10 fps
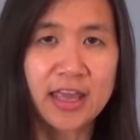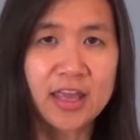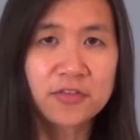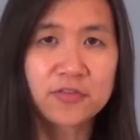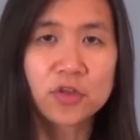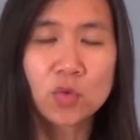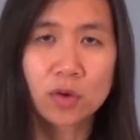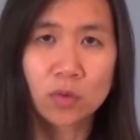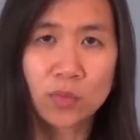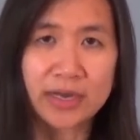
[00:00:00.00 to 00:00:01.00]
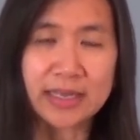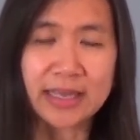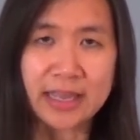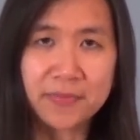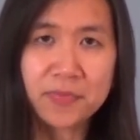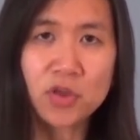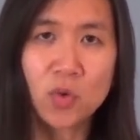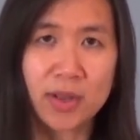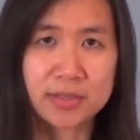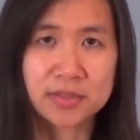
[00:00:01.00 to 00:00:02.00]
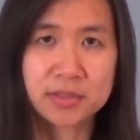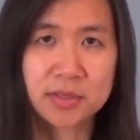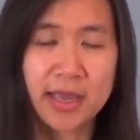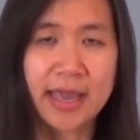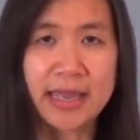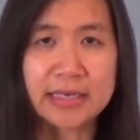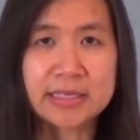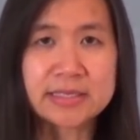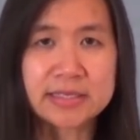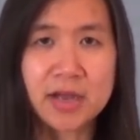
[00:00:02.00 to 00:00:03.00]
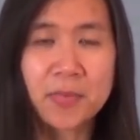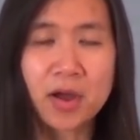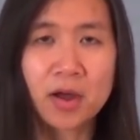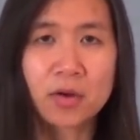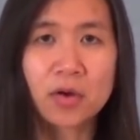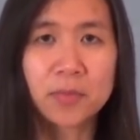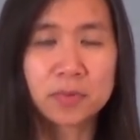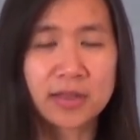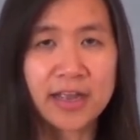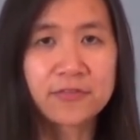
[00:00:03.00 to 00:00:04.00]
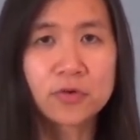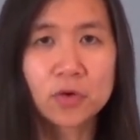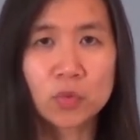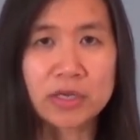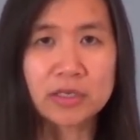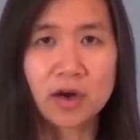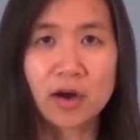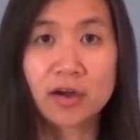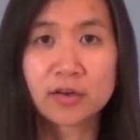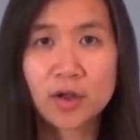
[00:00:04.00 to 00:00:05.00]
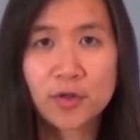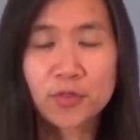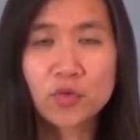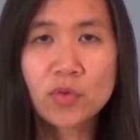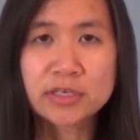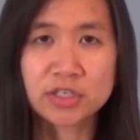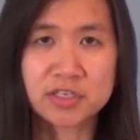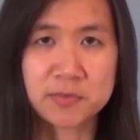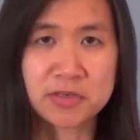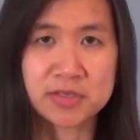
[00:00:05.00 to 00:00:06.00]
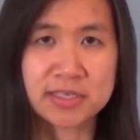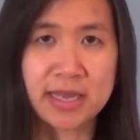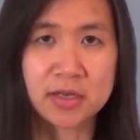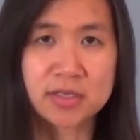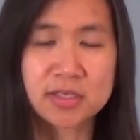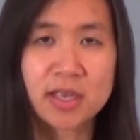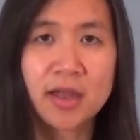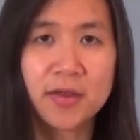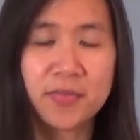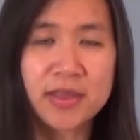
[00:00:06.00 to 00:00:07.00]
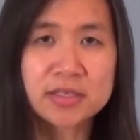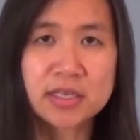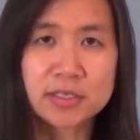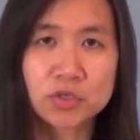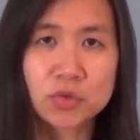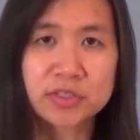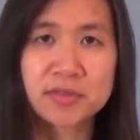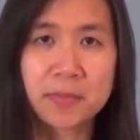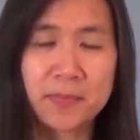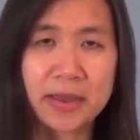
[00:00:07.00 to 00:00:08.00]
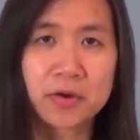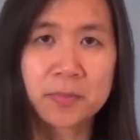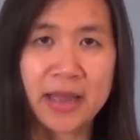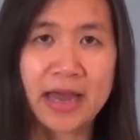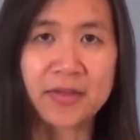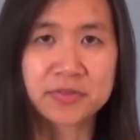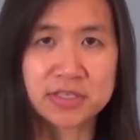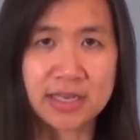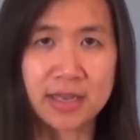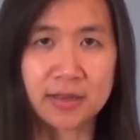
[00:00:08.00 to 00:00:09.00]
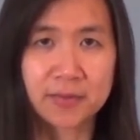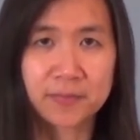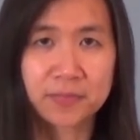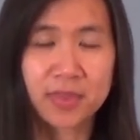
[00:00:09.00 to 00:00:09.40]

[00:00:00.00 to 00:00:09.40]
If you are already in the U.S. and can somehow apply for a green card through adjustment of status, this is usually the better path to take.